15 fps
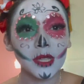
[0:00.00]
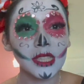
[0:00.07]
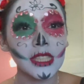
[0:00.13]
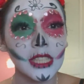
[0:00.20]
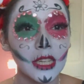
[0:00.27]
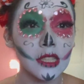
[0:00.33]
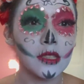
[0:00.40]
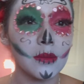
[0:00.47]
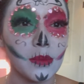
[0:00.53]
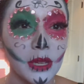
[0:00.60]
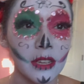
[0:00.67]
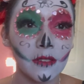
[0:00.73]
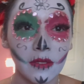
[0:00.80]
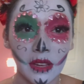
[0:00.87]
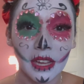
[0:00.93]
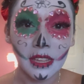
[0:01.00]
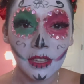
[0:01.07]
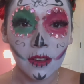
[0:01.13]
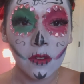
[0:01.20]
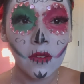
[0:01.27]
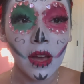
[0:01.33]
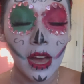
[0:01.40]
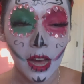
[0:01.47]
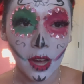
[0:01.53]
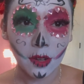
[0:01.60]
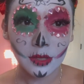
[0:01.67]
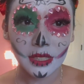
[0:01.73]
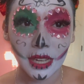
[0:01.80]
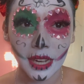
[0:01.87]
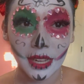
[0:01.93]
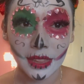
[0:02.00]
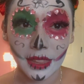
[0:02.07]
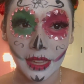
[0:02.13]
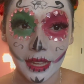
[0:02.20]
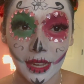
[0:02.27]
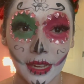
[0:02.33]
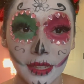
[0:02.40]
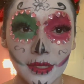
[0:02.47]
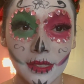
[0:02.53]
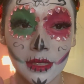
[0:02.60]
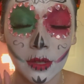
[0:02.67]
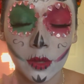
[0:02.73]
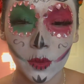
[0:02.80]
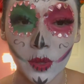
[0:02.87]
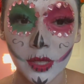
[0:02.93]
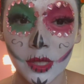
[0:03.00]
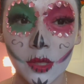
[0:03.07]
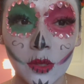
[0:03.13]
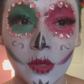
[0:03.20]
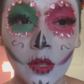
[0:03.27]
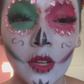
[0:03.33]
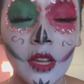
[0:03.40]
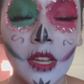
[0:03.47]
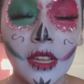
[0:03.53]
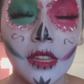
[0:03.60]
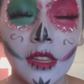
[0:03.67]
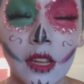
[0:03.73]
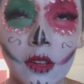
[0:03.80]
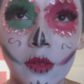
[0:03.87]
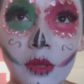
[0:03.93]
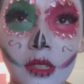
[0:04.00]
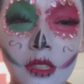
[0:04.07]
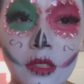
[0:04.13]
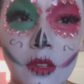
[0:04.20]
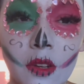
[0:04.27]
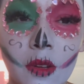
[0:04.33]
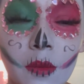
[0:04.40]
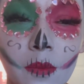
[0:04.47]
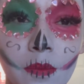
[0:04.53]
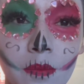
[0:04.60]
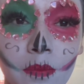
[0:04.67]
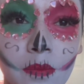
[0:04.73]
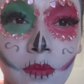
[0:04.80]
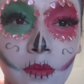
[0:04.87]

been such a big fan of how Zacatecas original, not original, um,